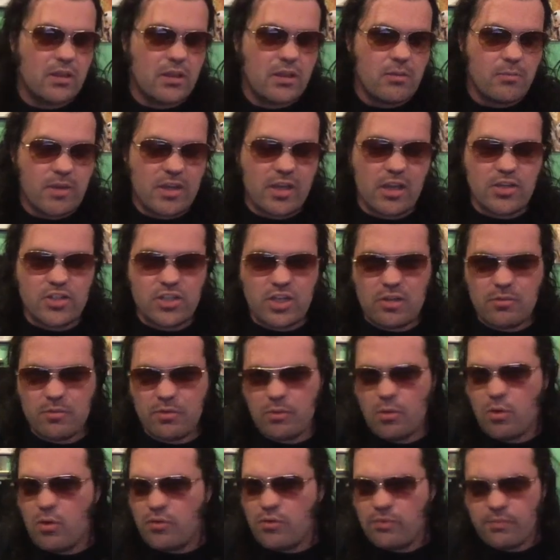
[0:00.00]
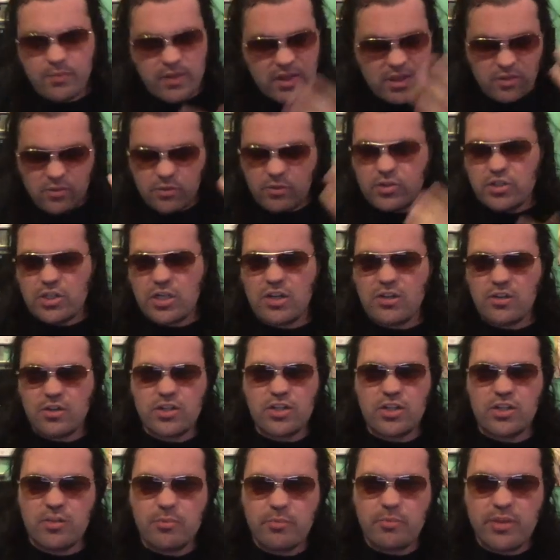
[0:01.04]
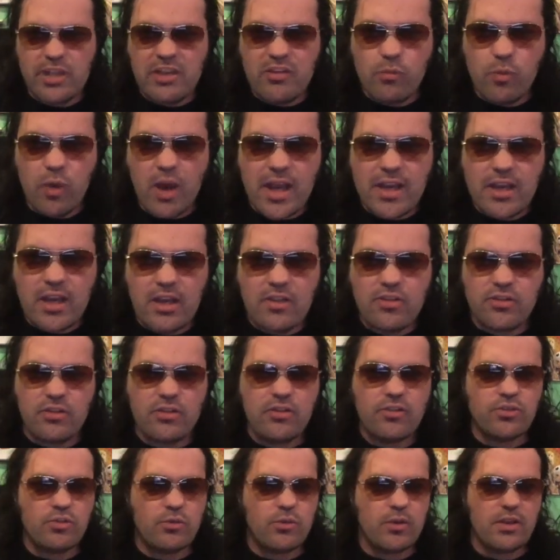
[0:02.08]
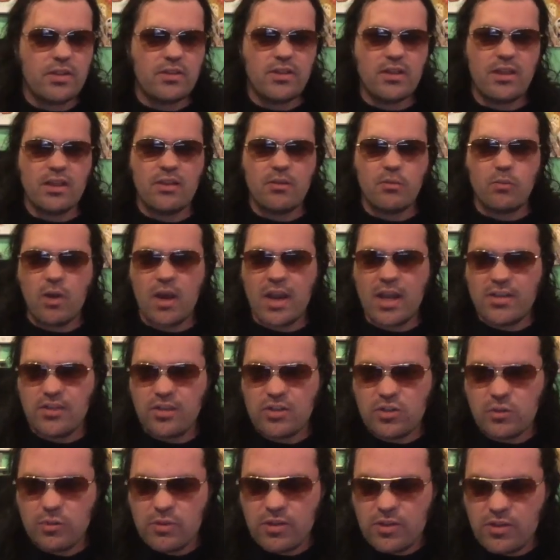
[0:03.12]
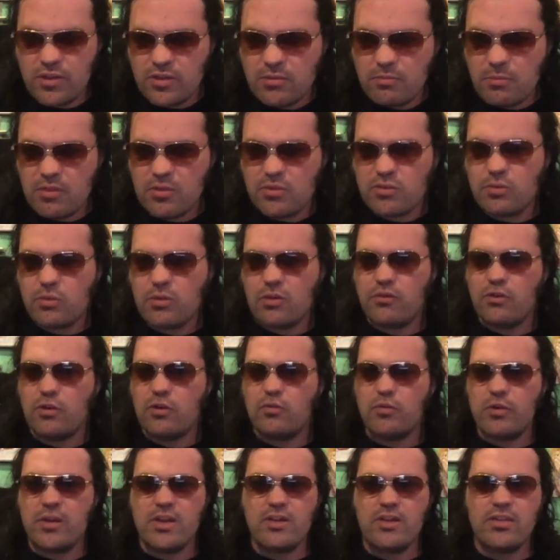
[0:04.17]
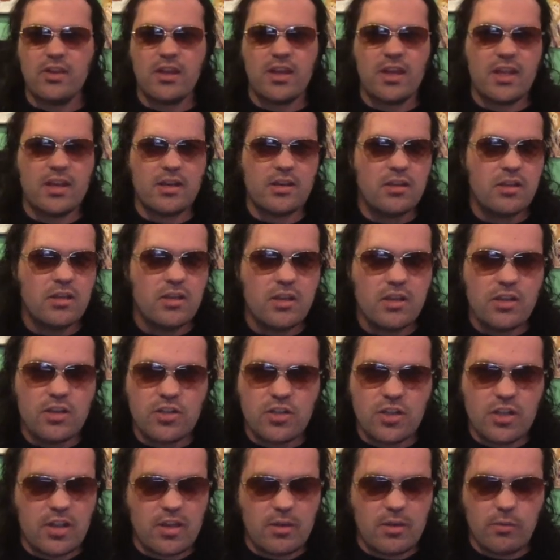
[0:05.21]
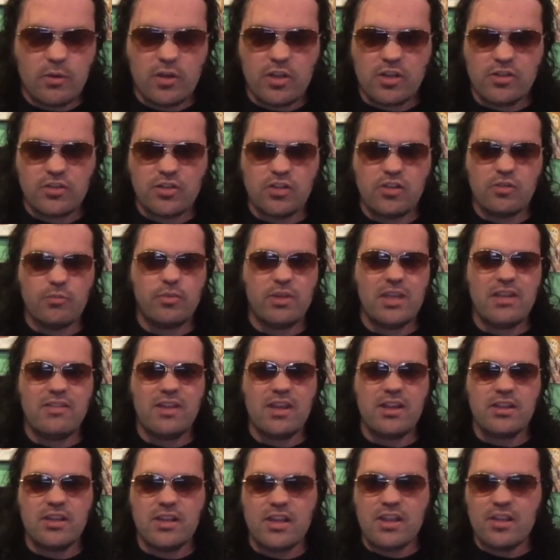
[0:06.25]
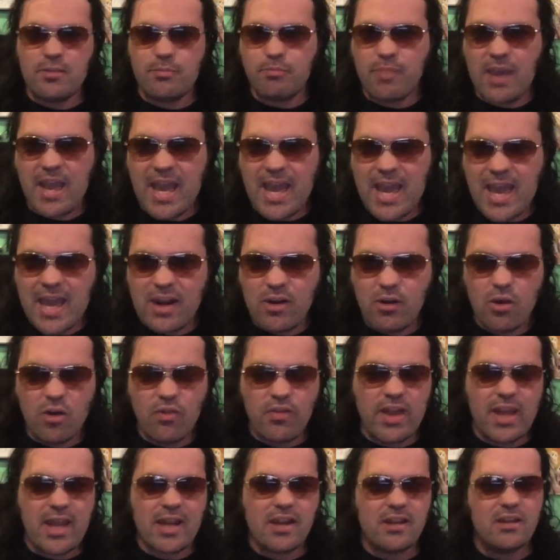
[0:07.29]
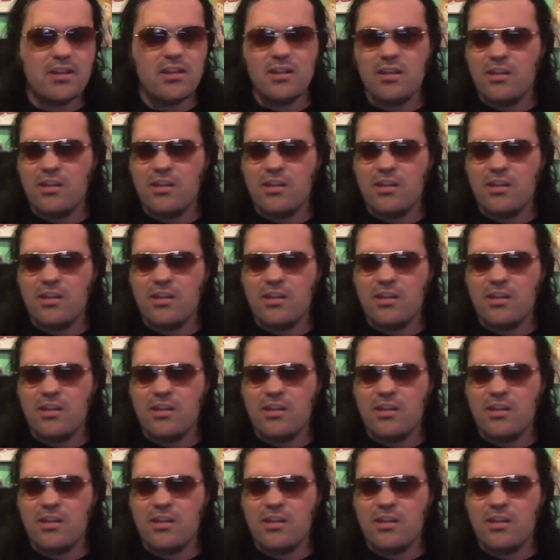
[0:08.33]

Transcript: Because she doesn't believe why Godzilla is doing that. Why is he doing it? He must be doing it for a reason. She doesn't believe that he's bad and all that.